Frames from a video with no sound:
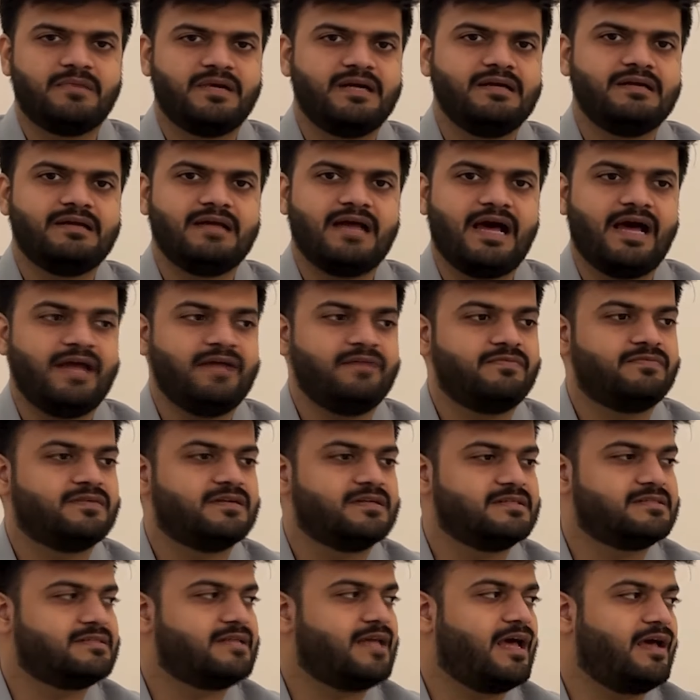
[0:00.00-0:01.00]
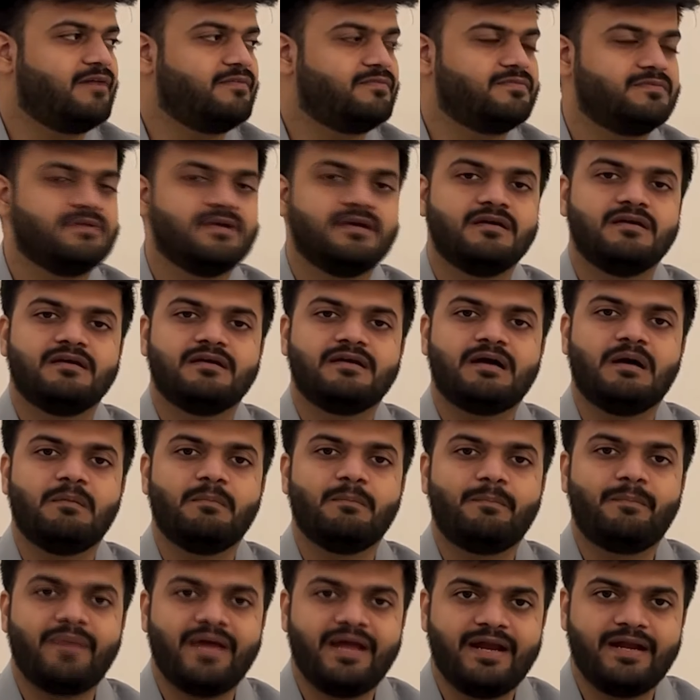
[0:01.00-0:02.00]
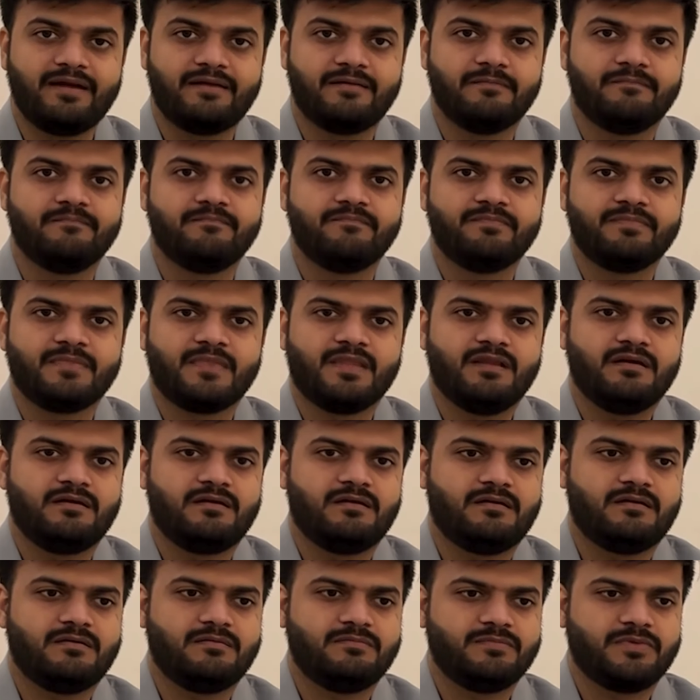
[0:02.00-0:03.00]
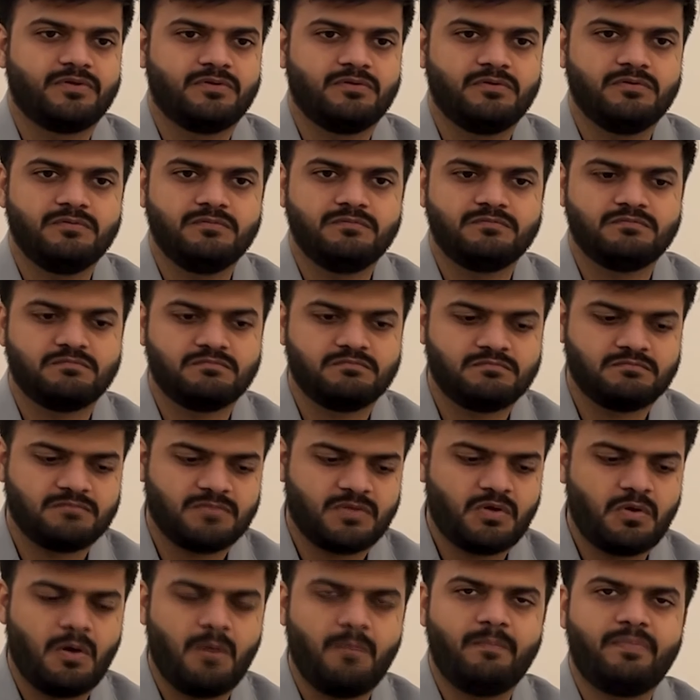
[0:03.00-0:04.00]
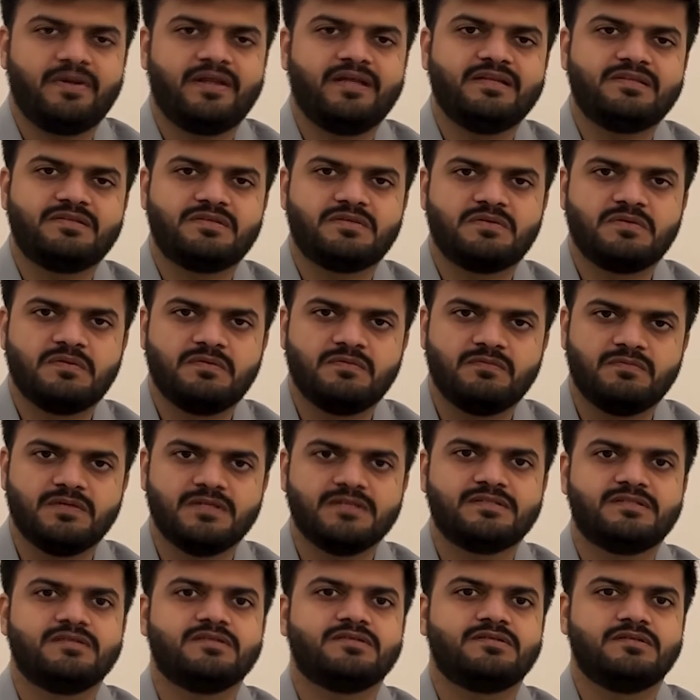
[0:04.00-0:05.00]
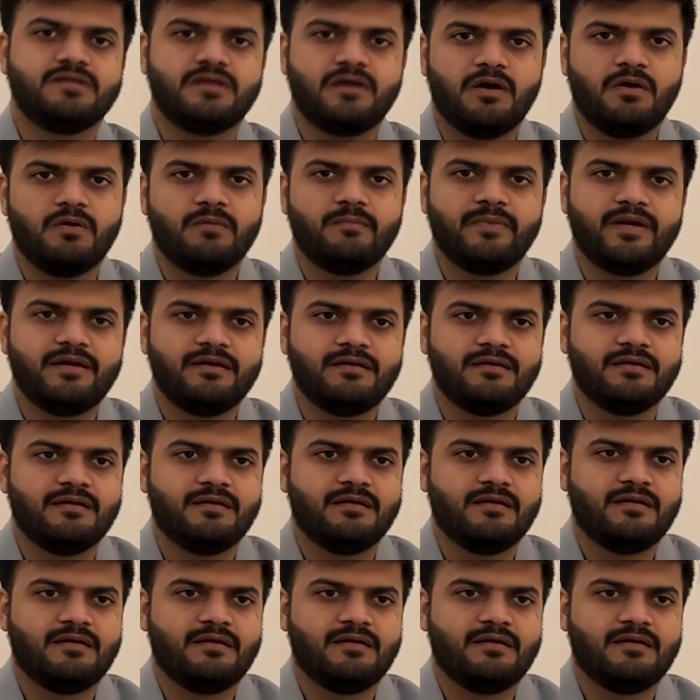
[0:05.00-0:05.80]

But I first have compared, you know, corporates versus the government.